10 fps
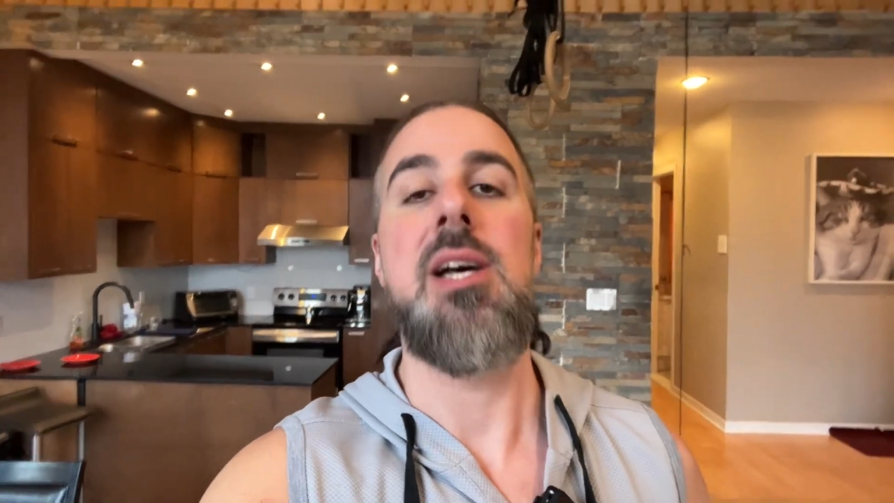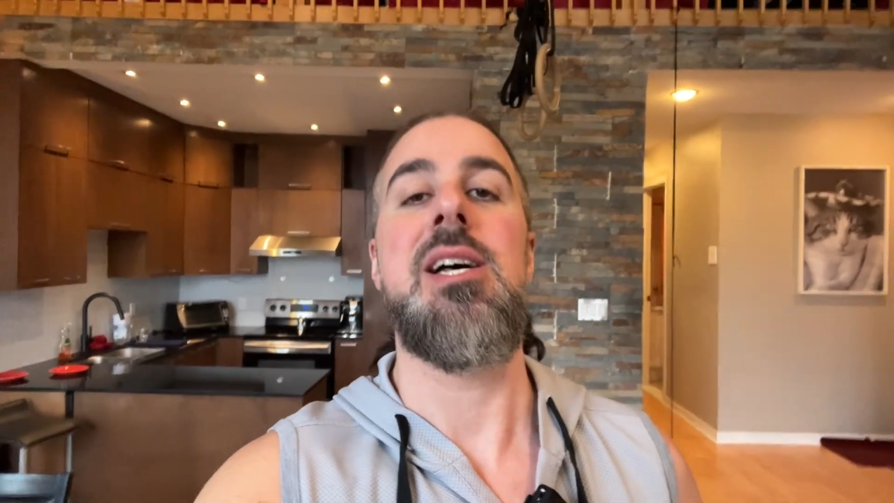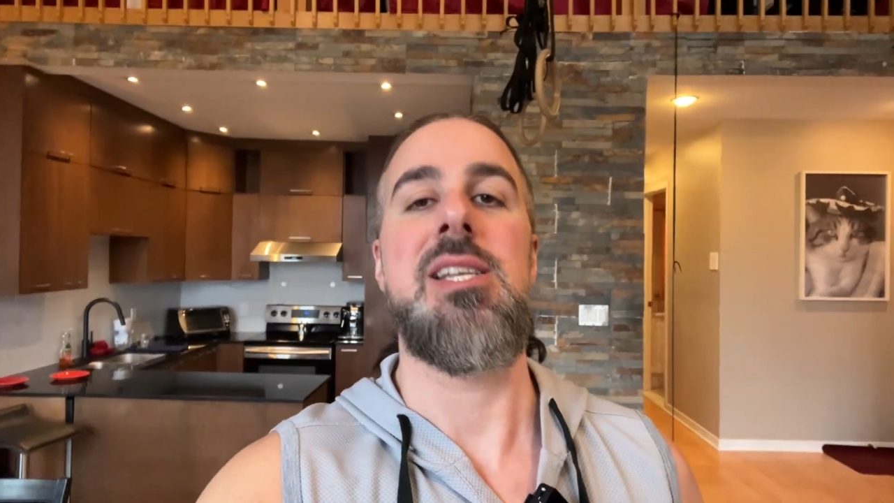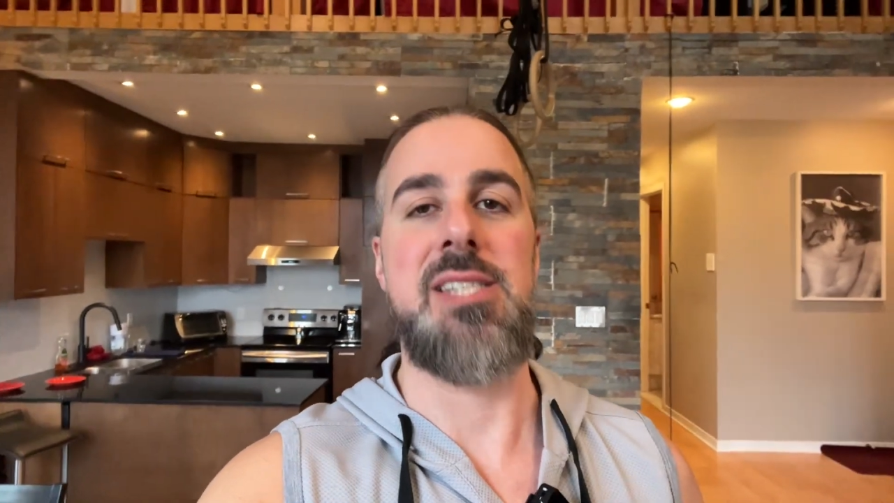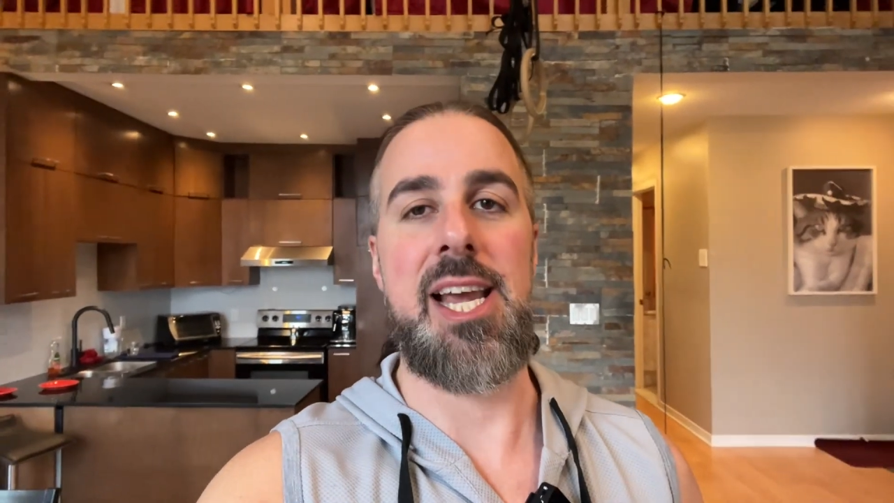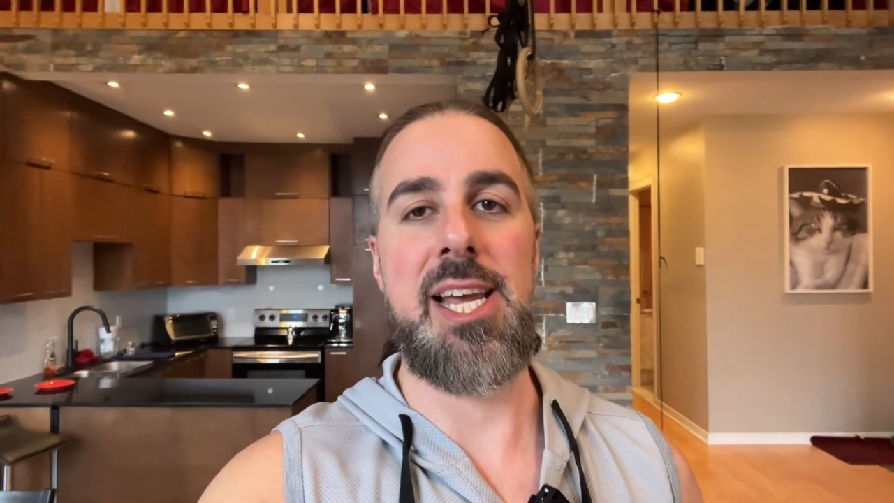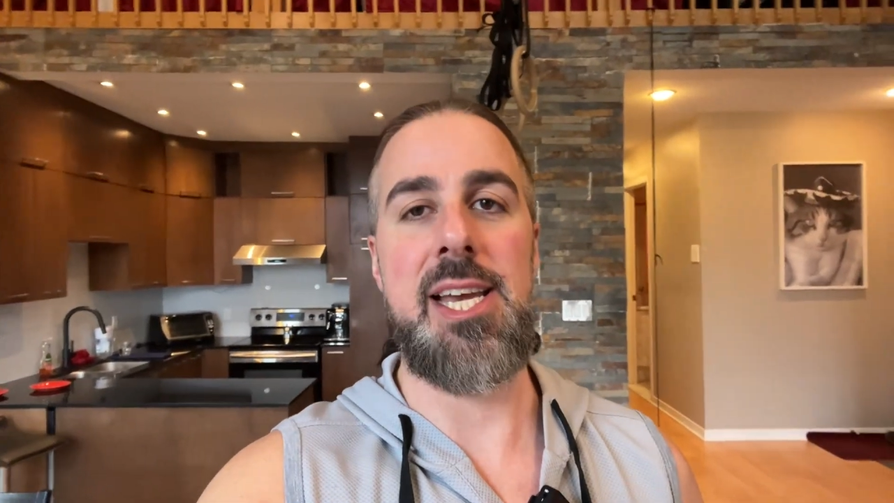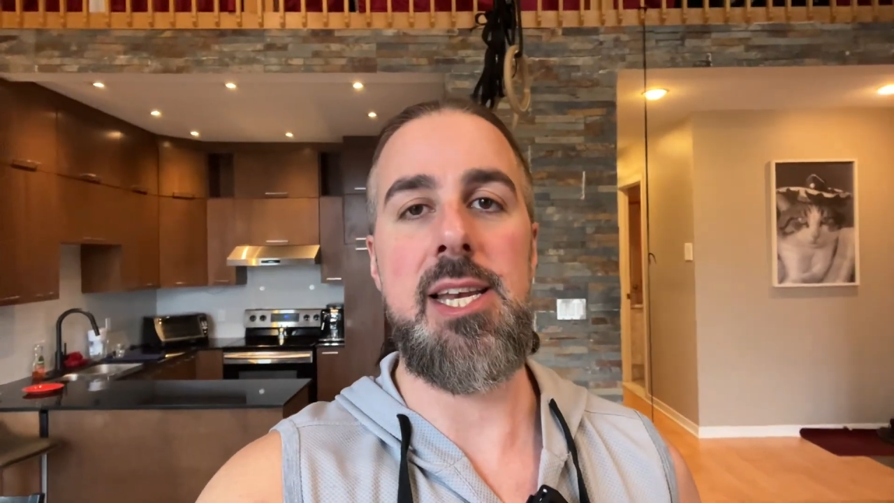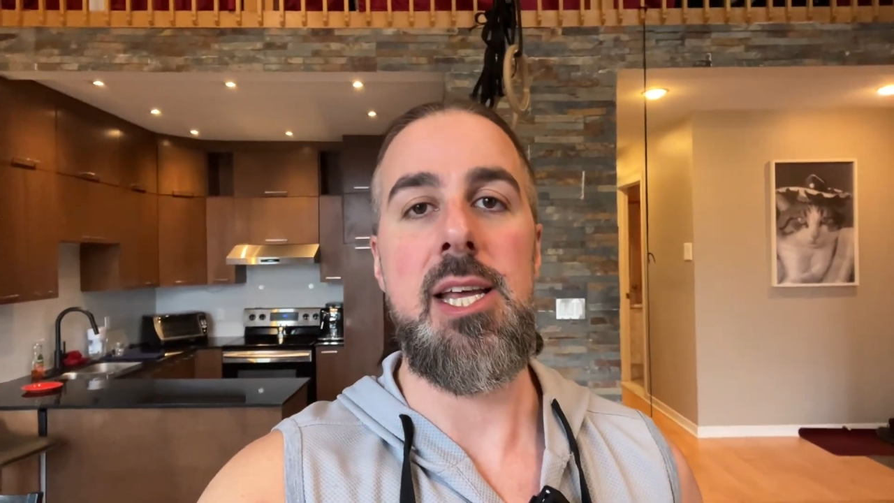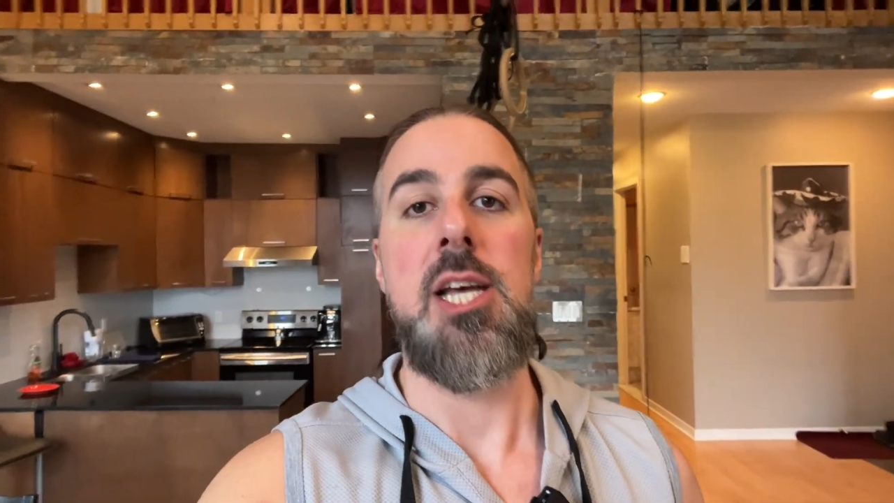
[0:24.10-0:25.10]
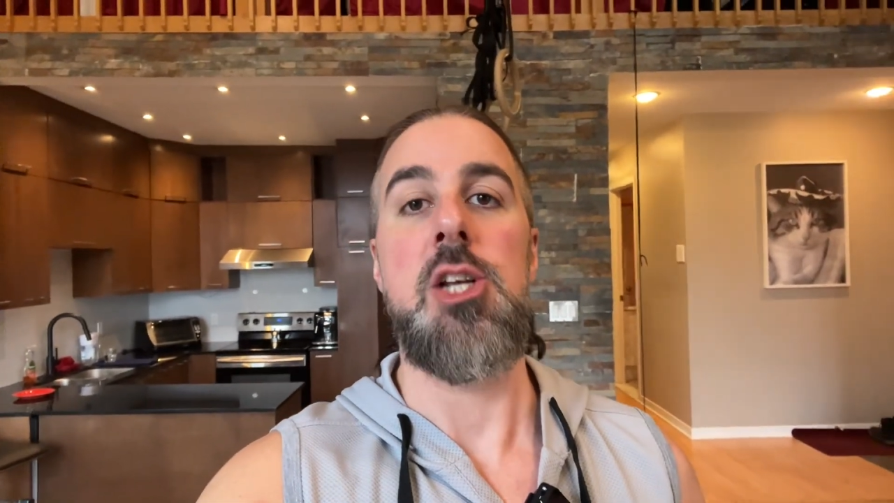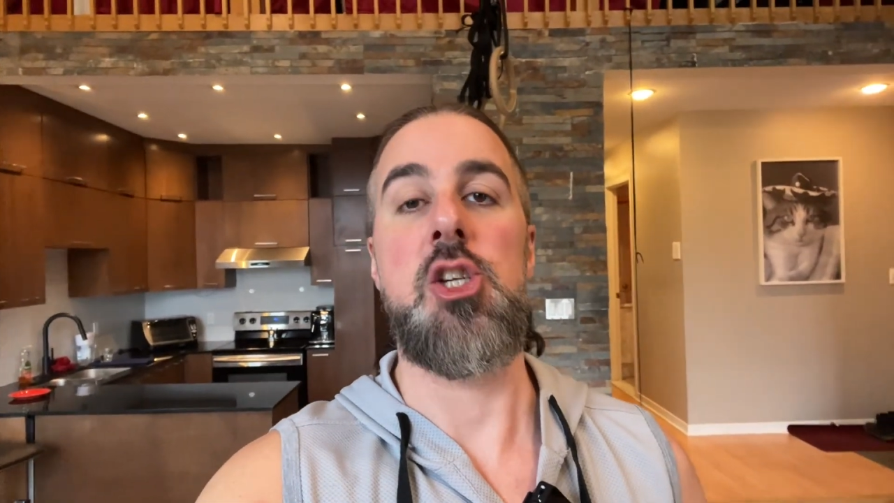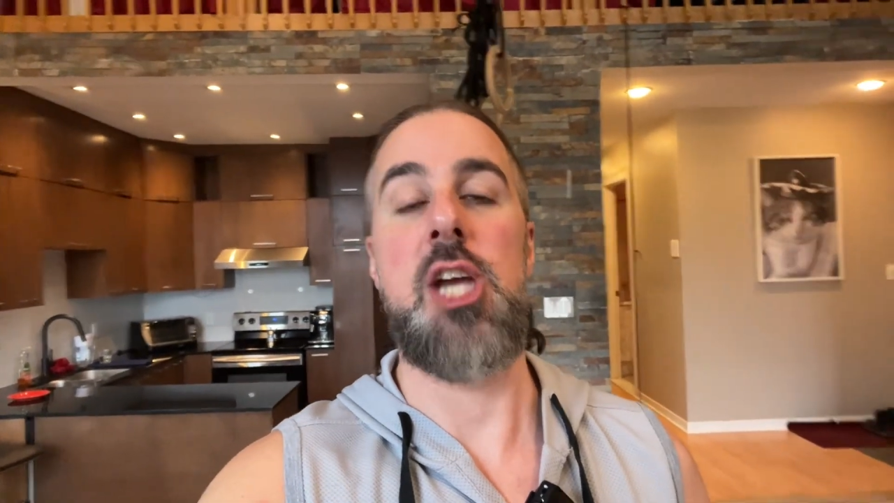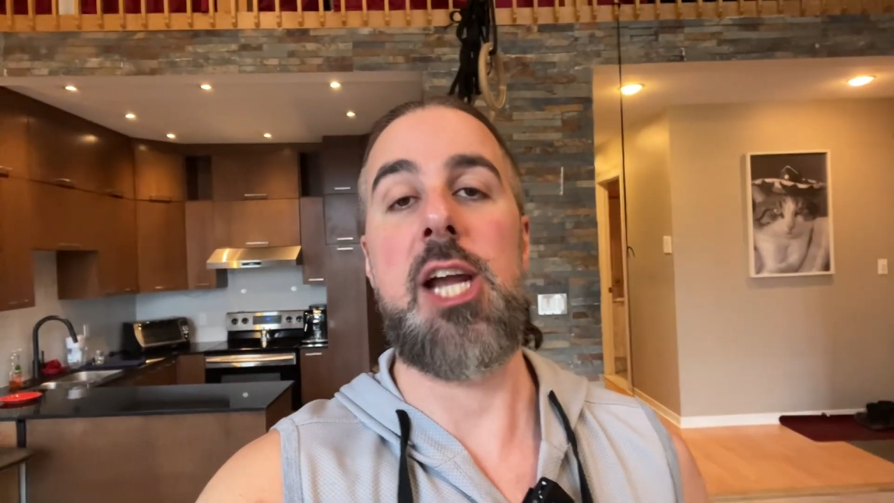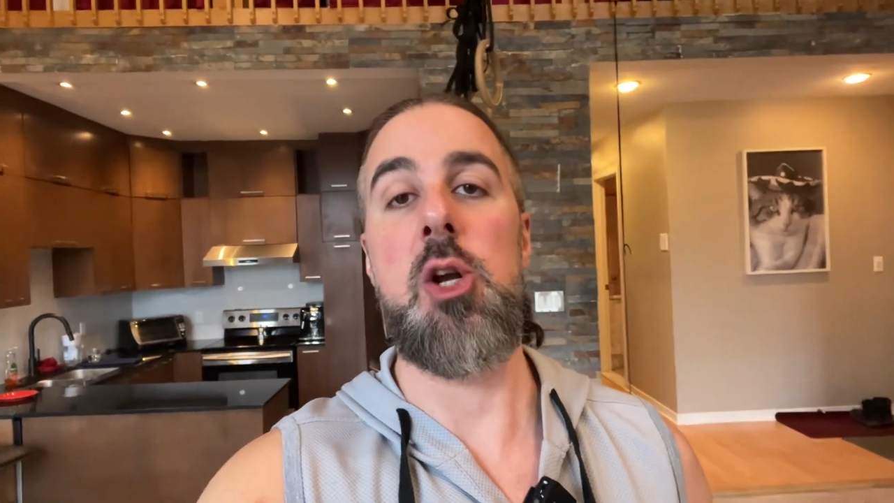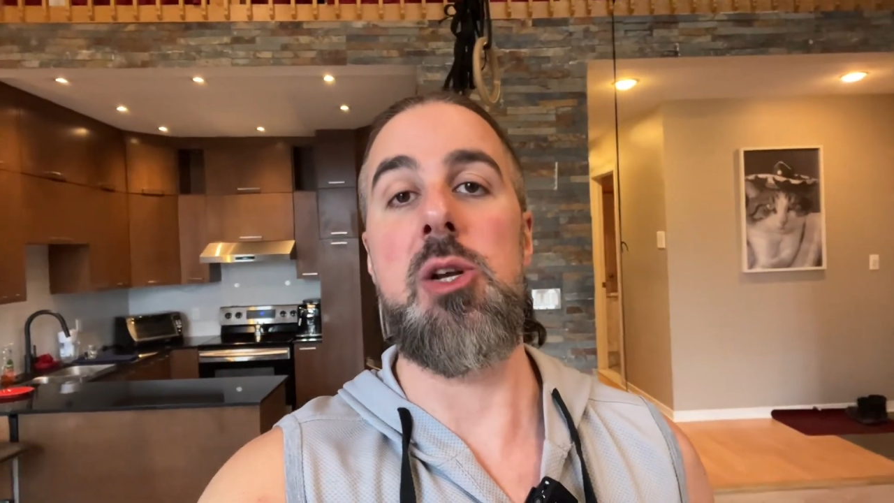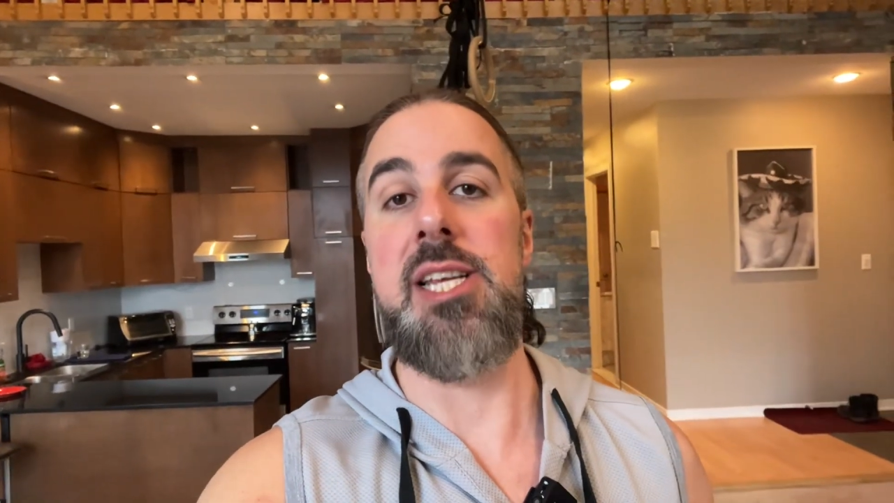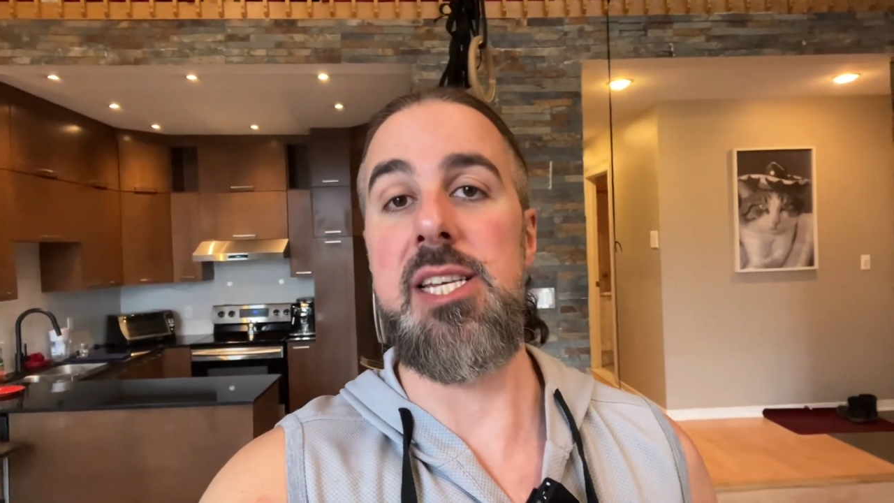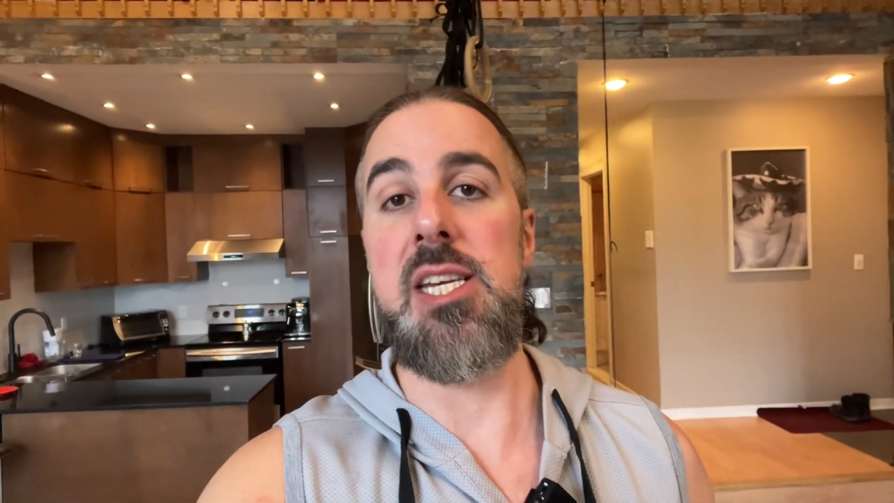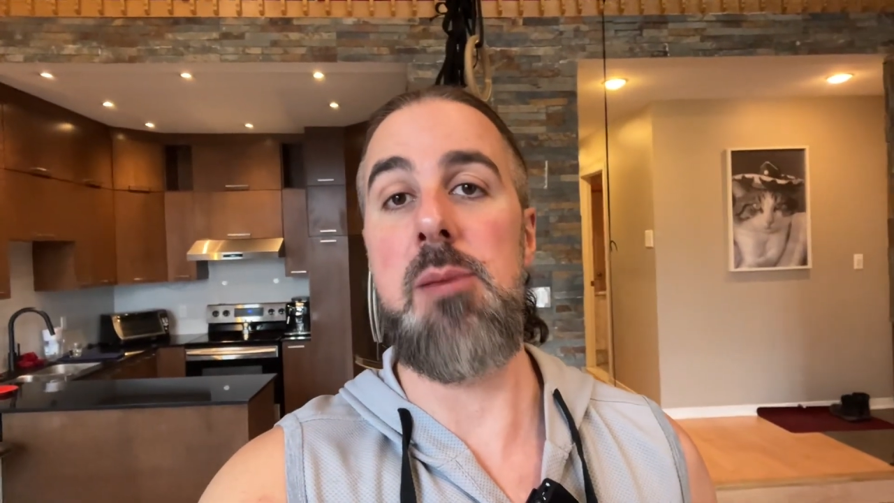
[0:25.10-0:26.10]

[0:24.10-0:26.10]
Second, check your Disney